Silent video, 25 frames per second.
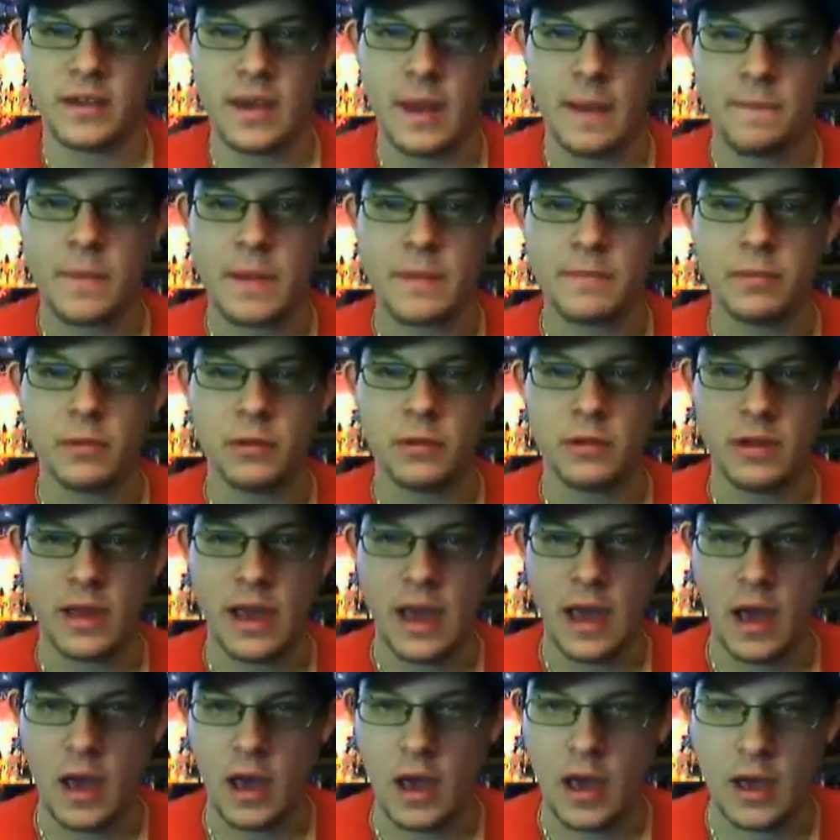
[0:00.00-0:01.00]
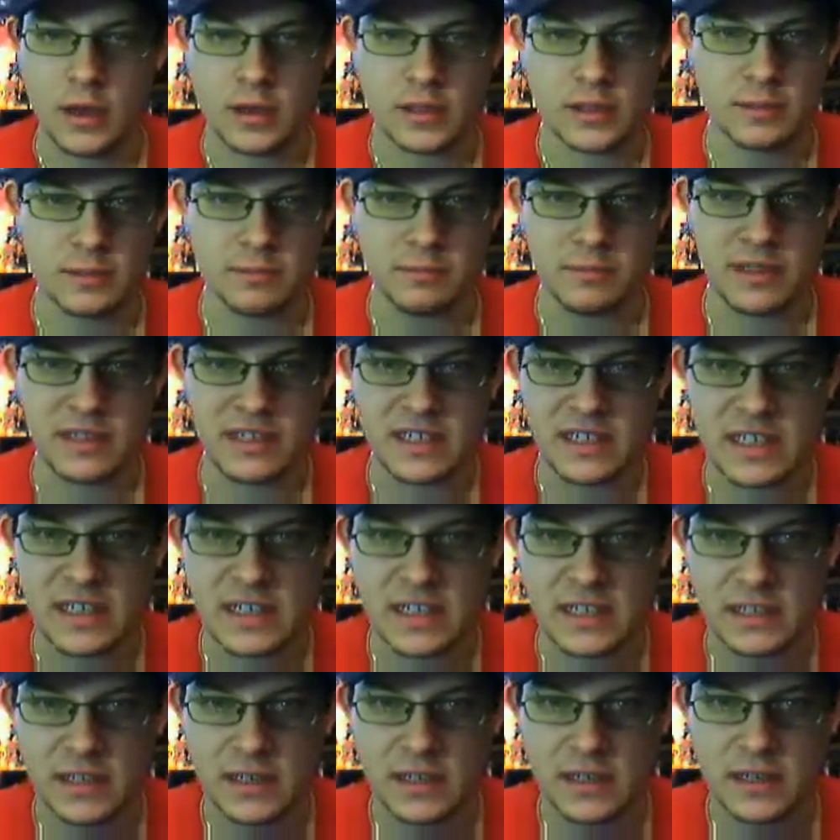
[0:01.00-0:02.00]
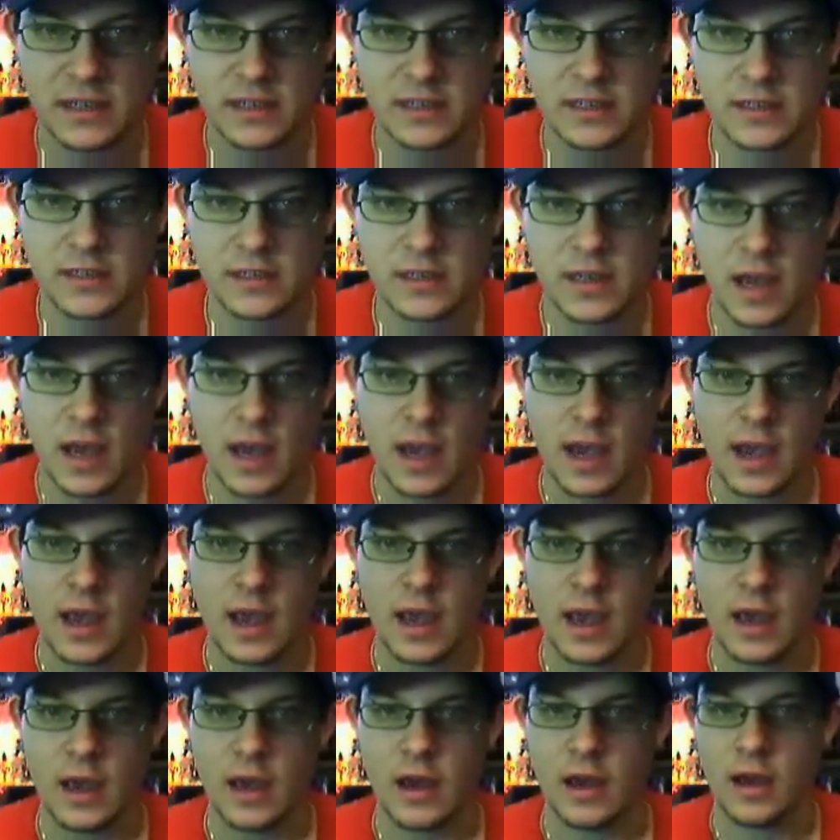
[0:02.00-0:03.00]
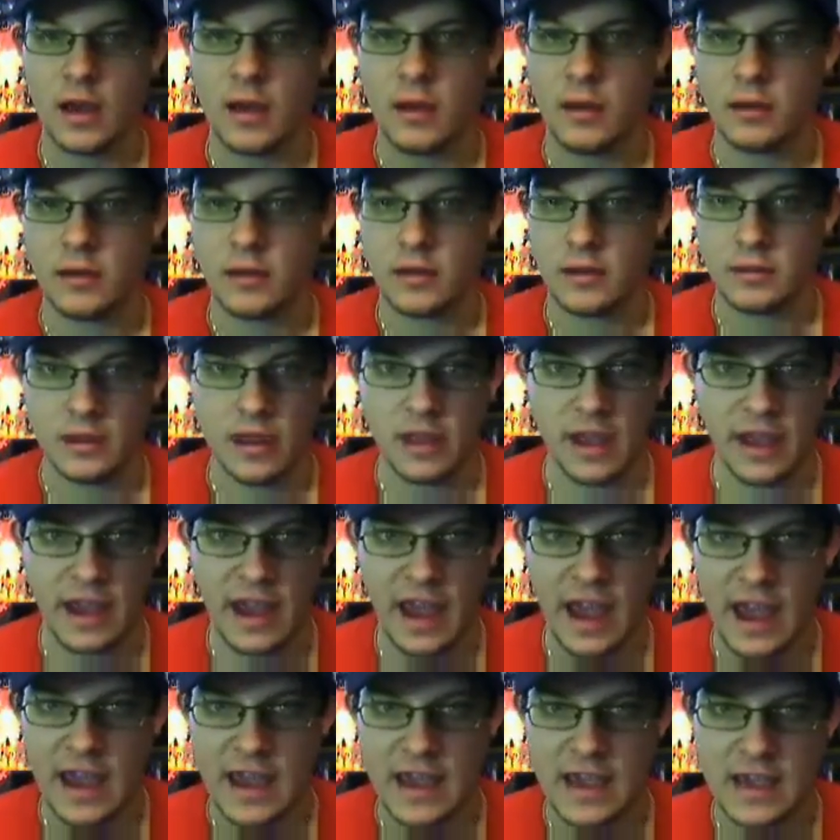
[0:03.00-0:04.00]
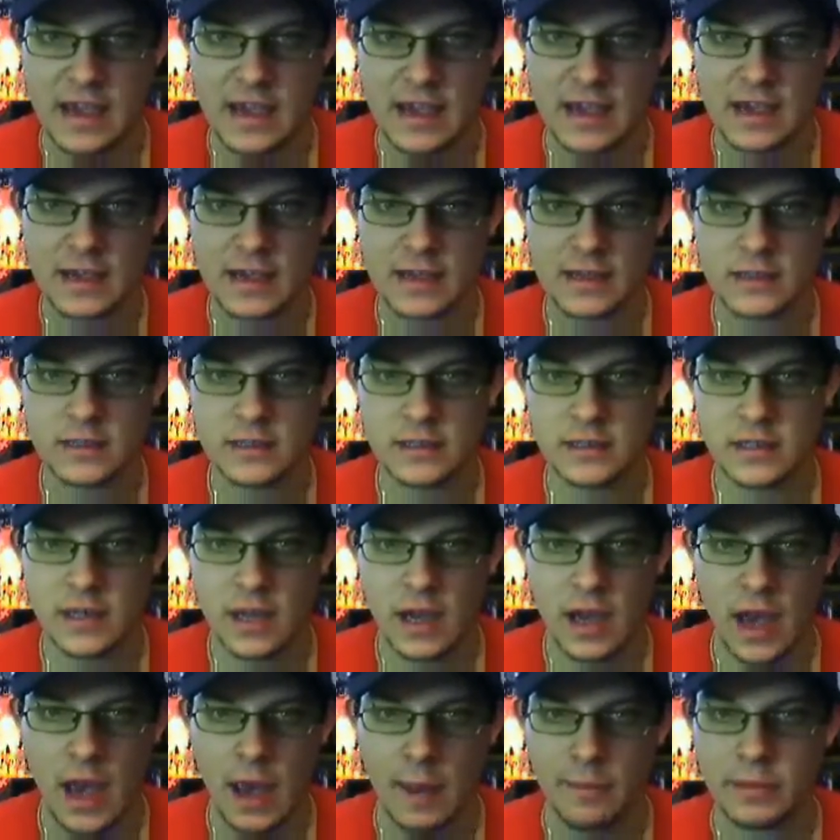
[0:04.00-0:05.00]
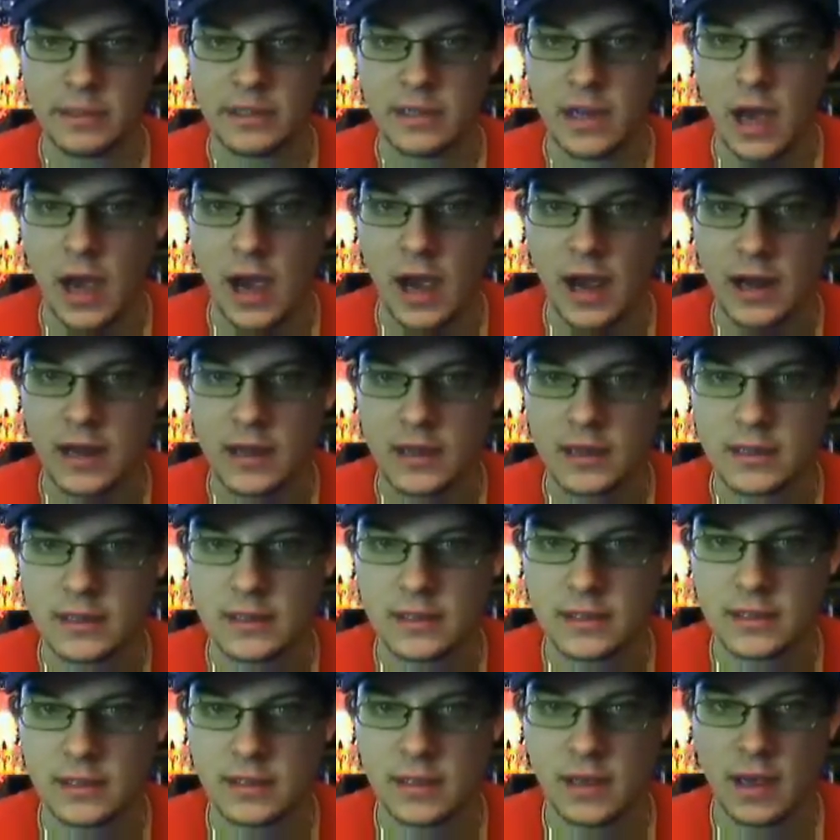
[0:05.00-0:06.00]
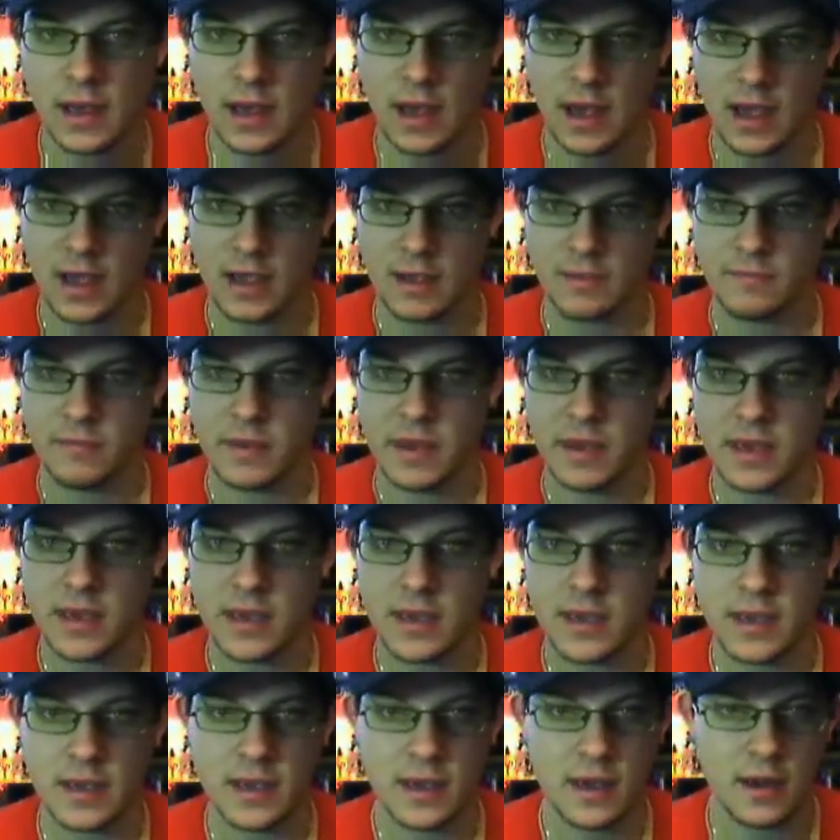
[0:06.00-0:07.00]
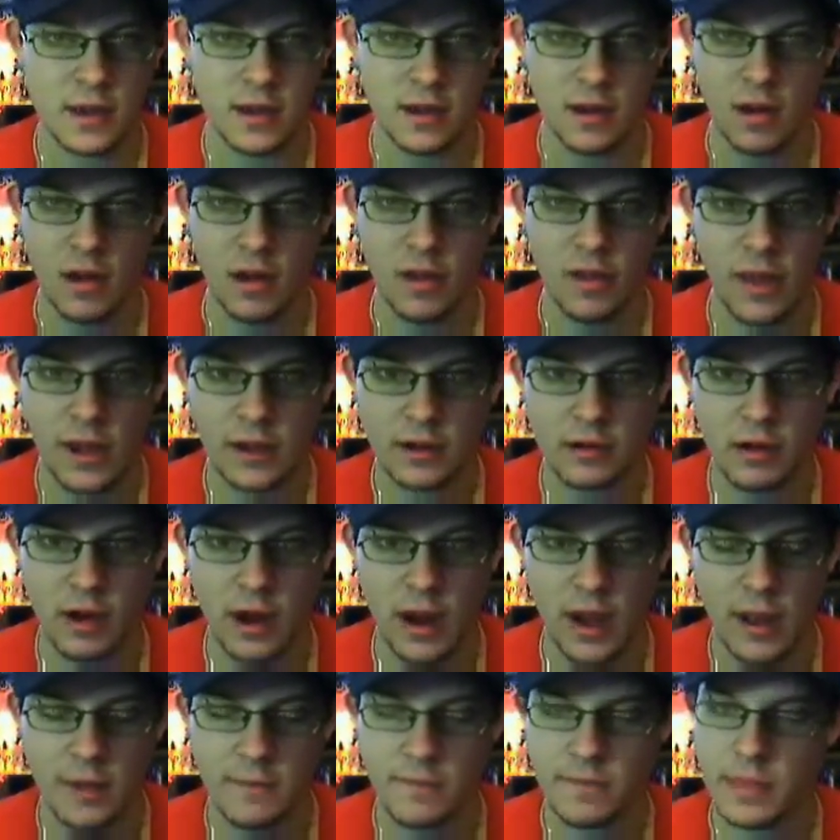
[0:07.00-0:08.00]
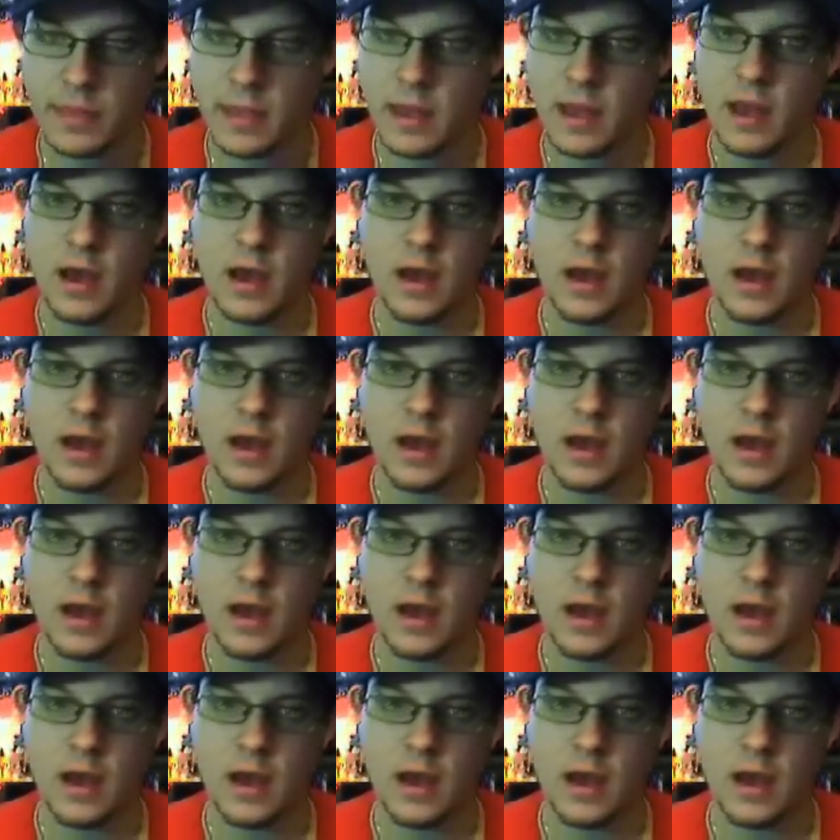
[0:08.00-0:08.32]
get people some diseases, AIDS, hepatitis, A and B, and all that crap.